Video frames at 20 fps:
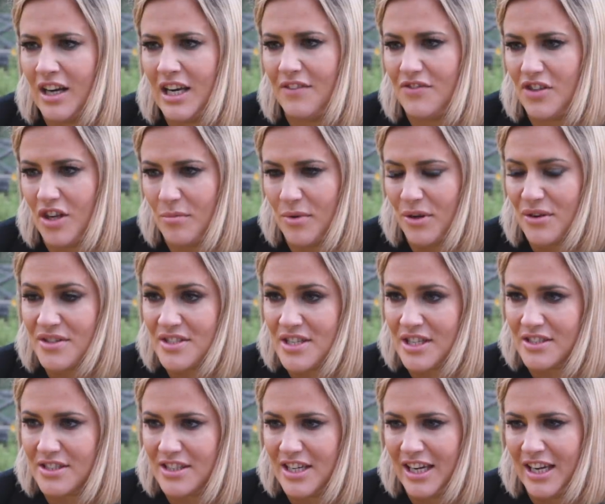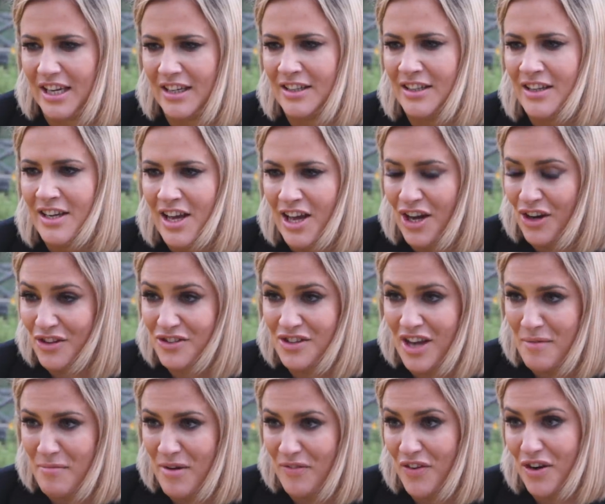I left home when I was 16, and at the
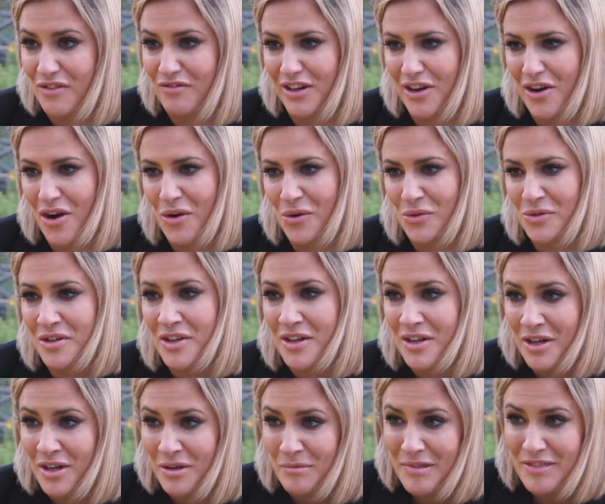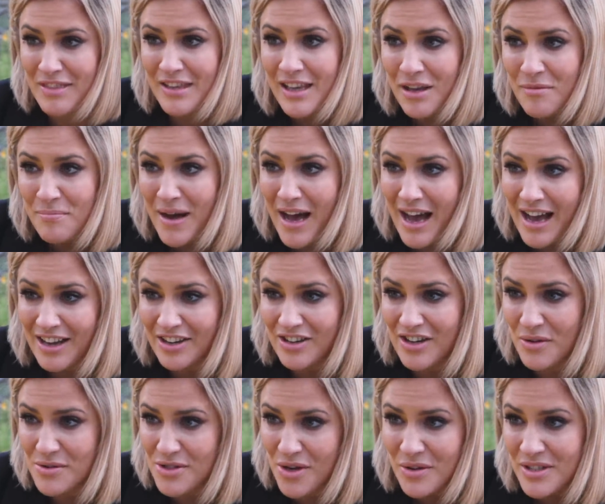time I felt really old. But thinking back,
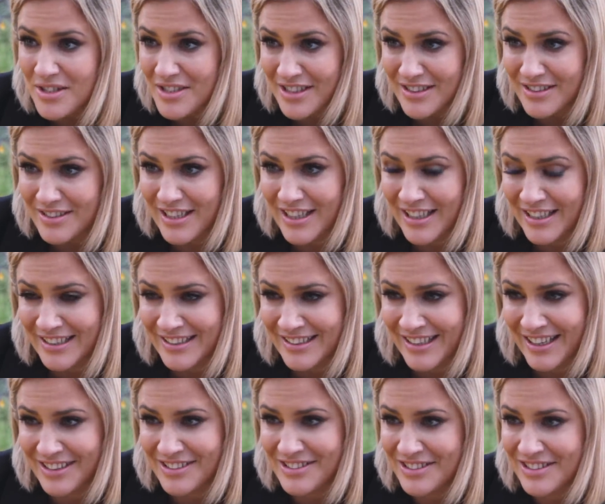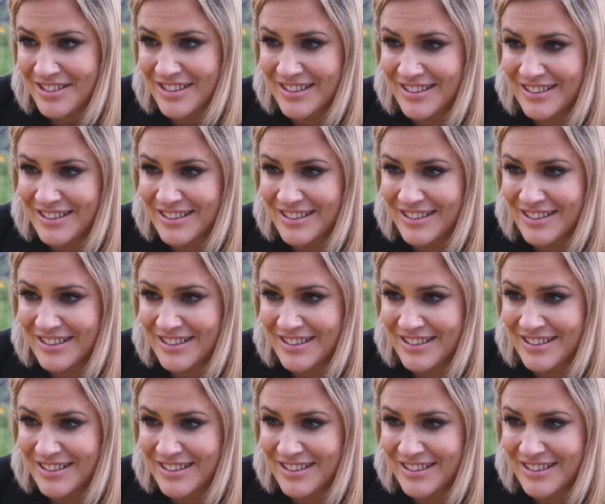I was only 16. That's,